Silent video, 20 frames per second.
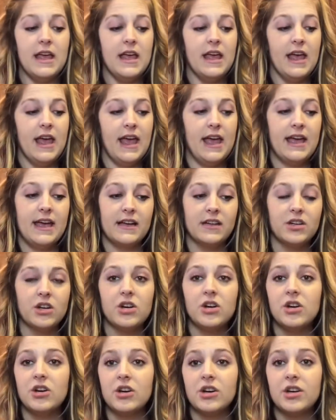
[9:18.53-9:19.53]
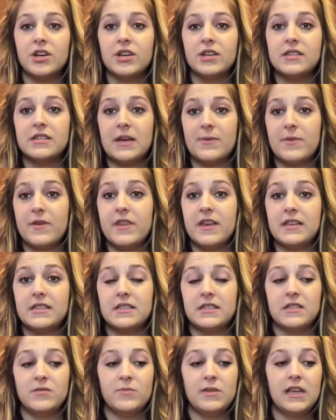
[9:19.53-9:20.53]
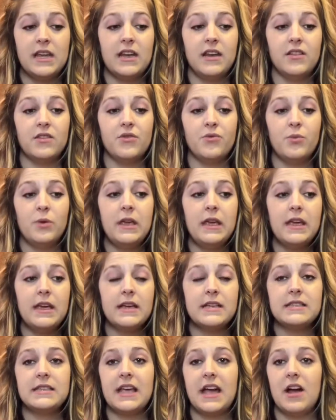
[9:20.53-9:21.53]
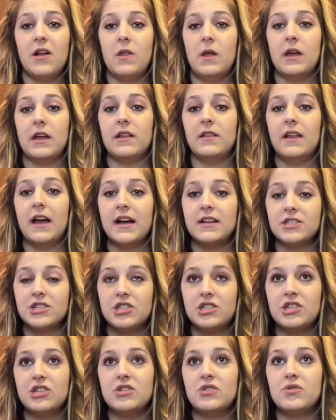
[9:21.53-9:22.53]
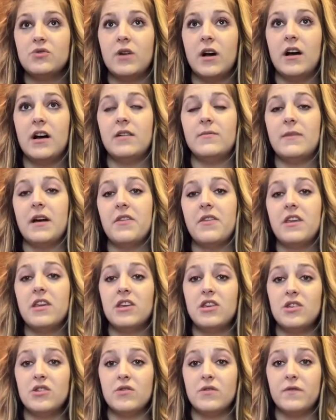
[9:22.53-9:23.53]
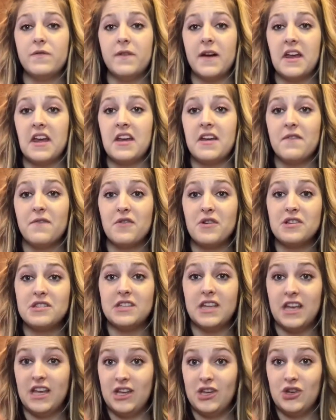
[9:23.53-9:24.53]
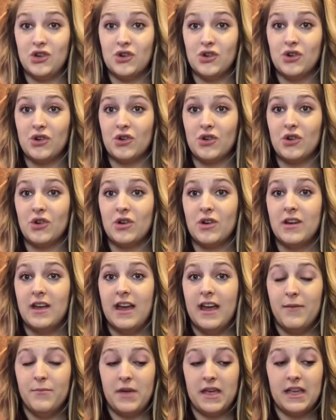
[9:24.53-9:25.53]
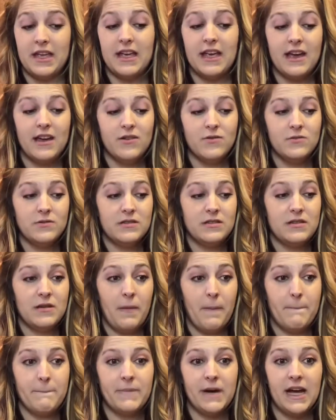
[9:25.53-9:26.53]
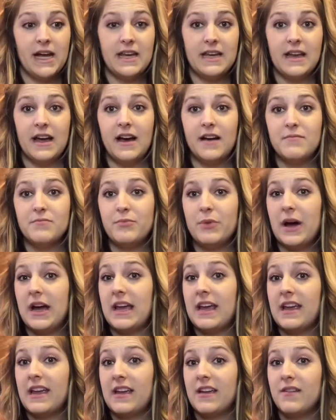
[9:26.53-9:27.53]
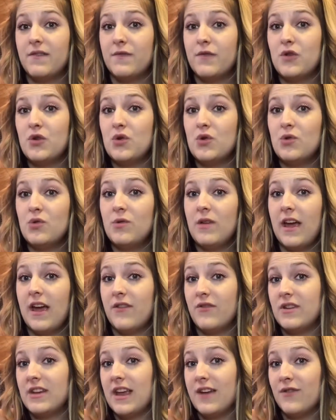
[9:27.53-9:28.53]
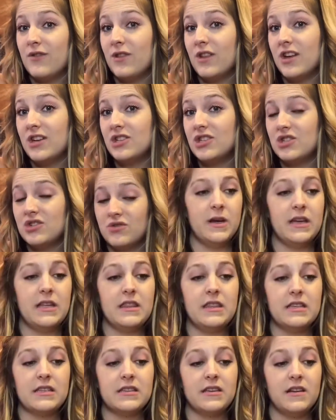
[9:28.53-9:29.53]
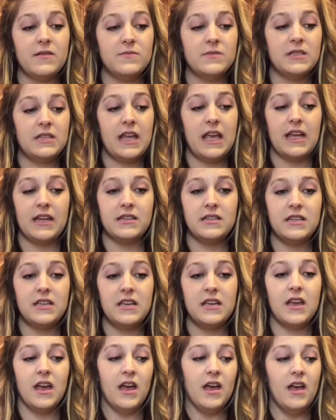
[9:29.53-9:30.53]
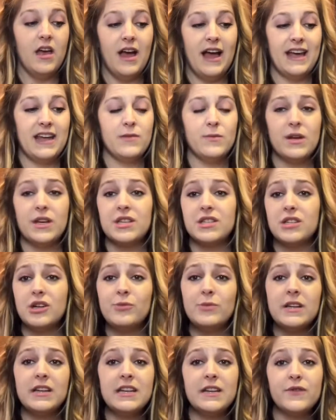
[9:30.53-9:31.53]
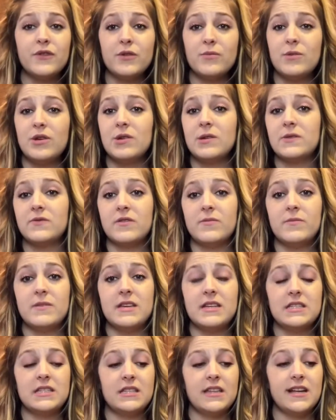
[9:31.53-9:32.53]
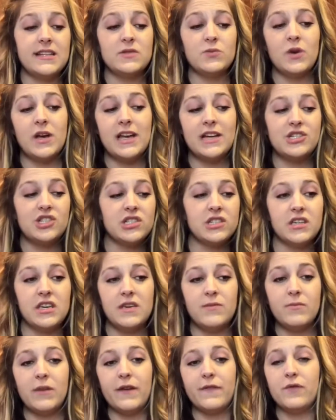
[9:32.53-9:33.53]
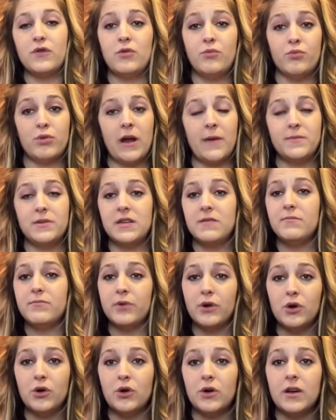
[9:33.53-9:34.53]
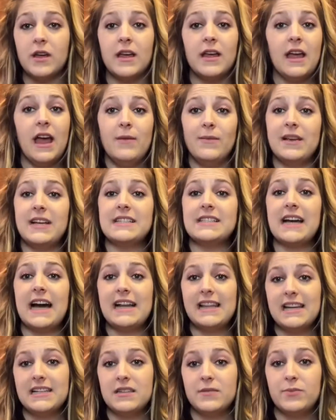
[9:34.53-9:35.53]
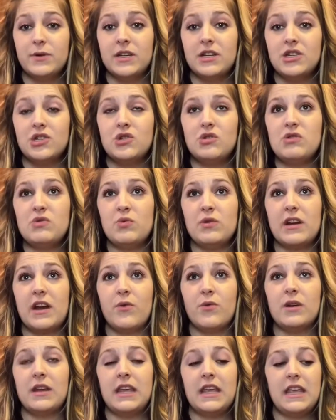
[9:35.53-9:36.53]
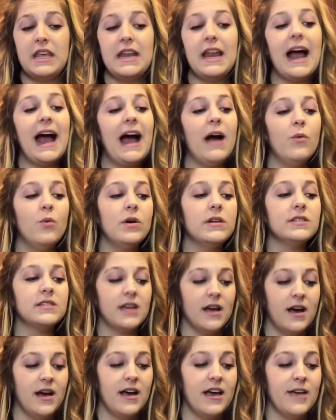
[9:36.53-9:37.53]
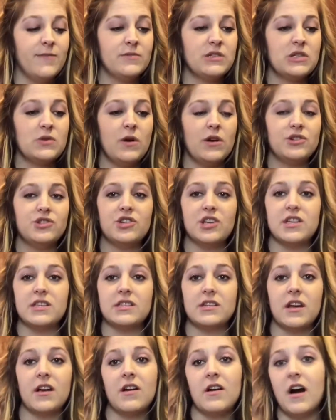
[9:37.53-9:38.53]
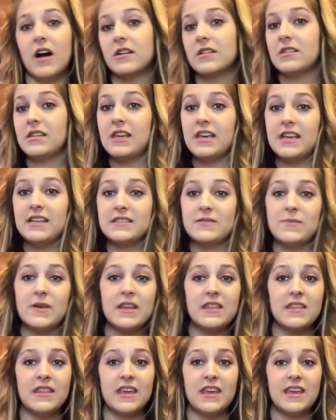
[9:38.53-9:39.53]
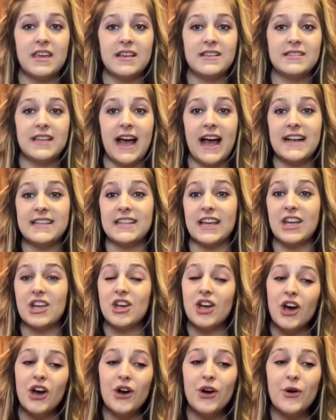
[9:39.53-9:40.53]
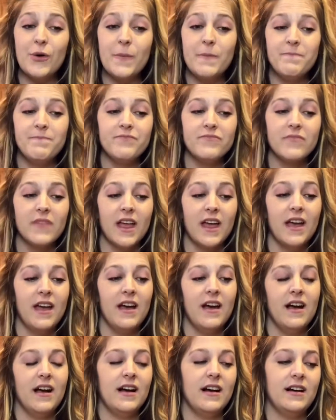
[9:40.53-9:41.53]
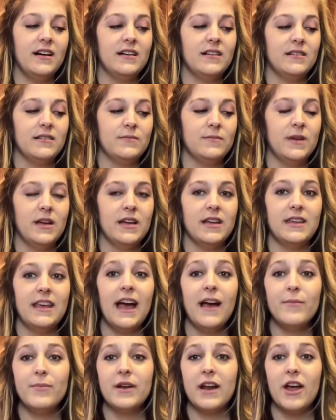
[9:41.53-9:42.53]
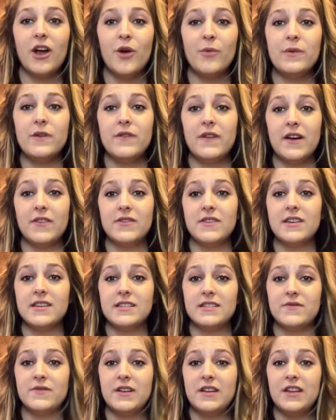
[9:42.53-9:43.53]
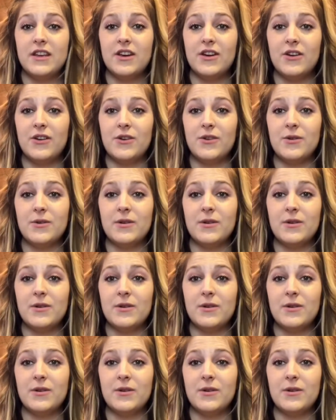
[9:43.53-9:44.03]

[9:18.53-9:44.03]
and cook some of this in the beginning of the week, see how long it lasts you, I think you'll find a difference in your bank account by not buying food every day for lunch. But this comes in handy. I can make so many different meals from this, and that's why I just keep my food prepped in bulk, because I like to pick and choose what I want to eat at what time. So I'll just concoct things and make things as I go. Yeah, but I hope you found this video